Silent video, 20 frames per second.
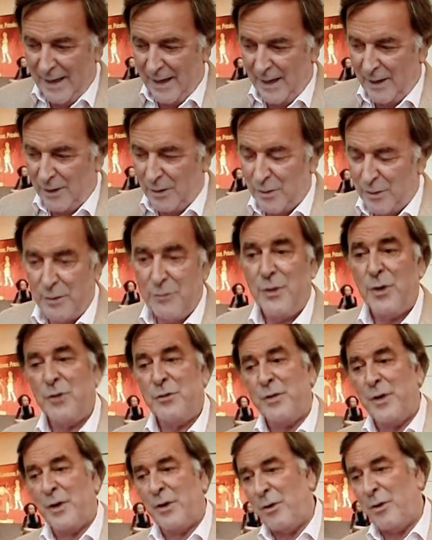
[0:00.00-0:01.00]
are going to
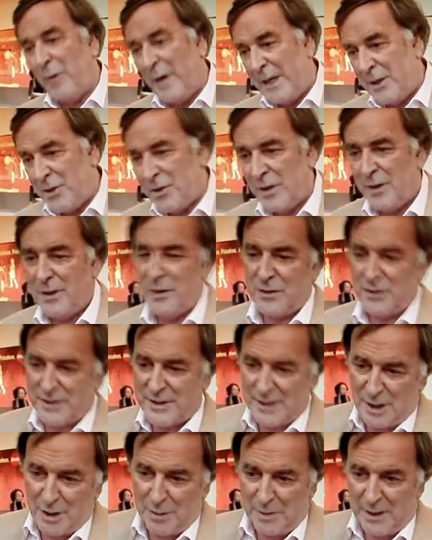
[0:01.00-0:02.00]
vote for Croatia or
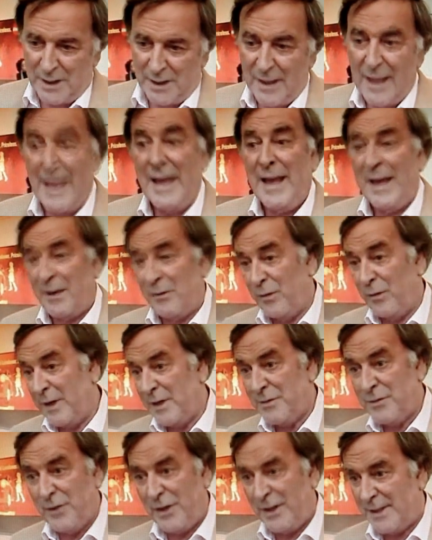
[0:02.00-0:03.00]
Serbia and
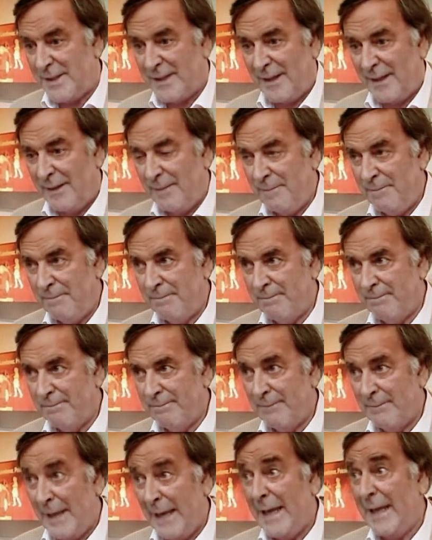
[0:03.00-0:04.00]
vice versa.
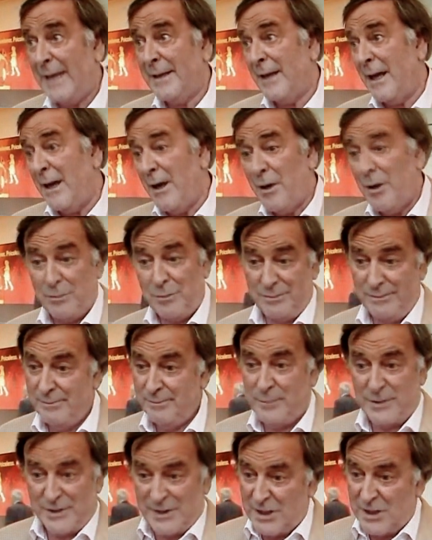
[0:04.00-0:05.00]
And our
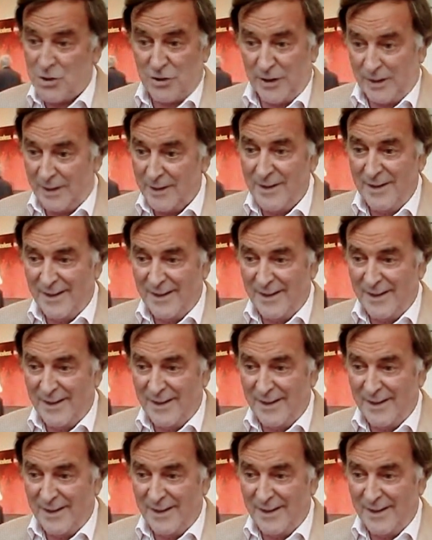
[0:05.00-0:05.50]
position